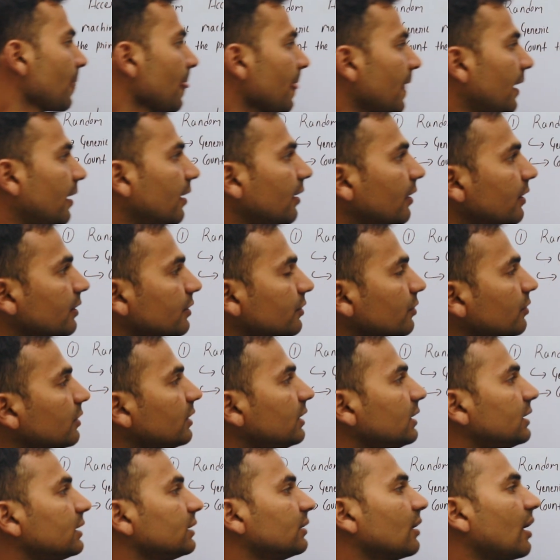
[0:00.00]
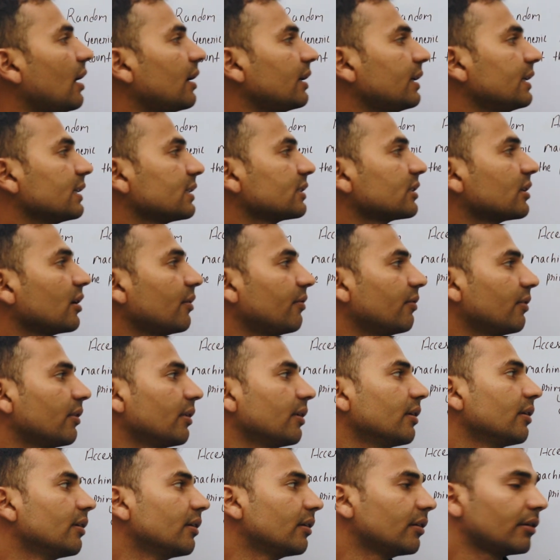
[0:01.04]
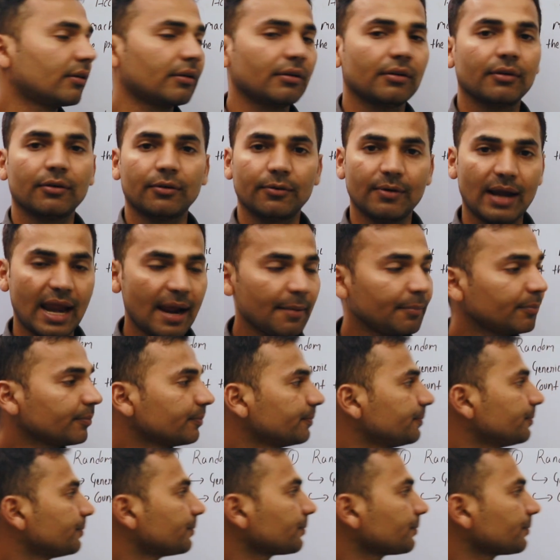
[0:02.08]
So this is the architecture of a RAM.